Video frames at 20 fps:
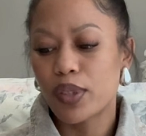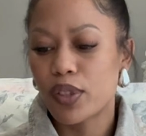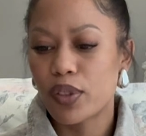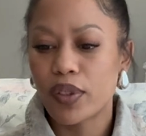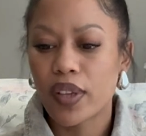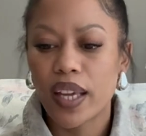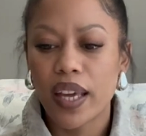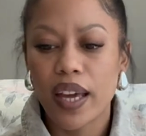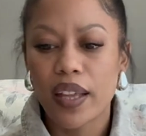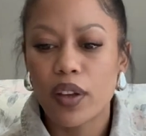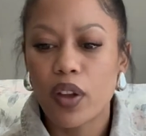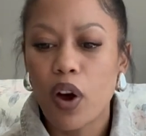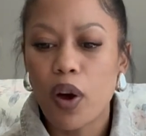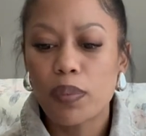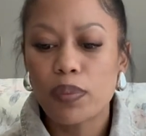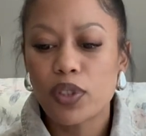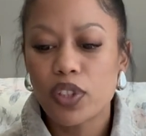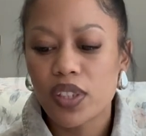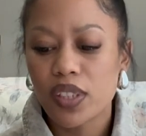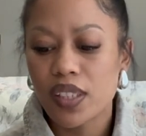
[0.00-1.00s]
looking at
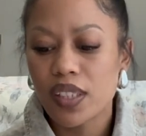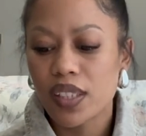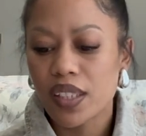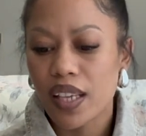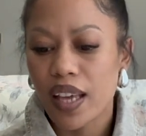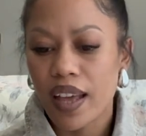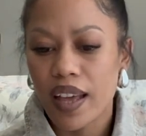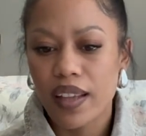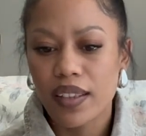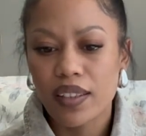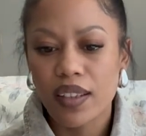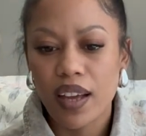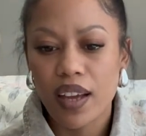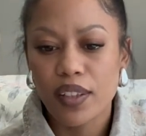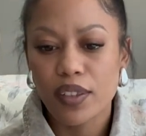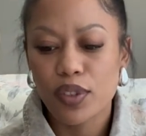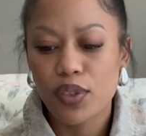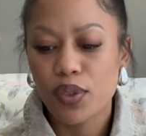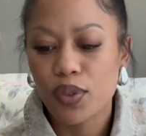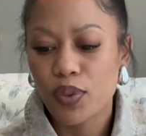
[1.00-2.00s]
options and I
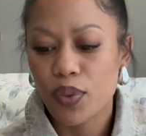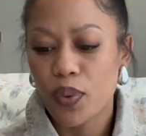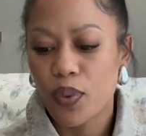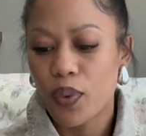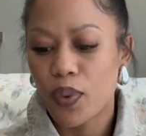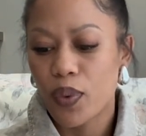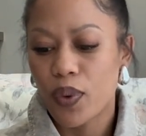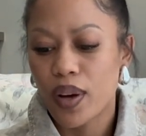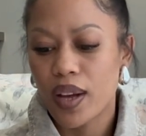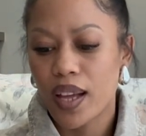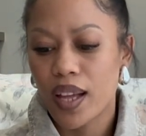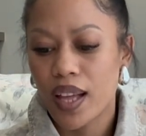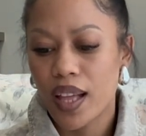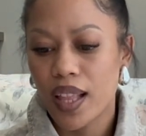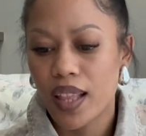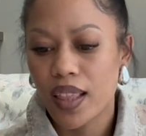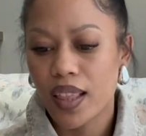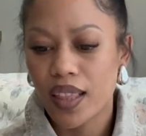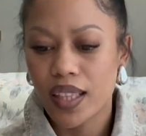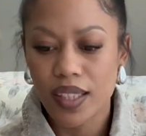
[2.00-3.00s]
saw
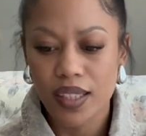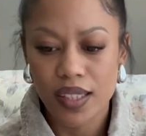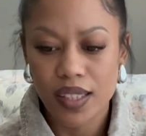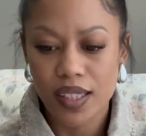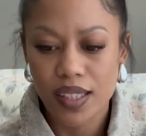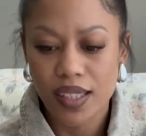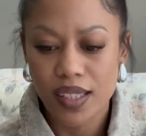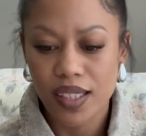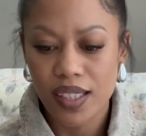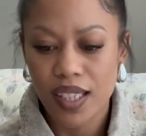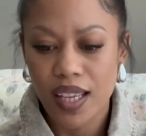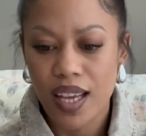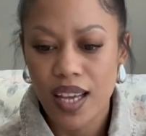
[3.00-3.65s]
this.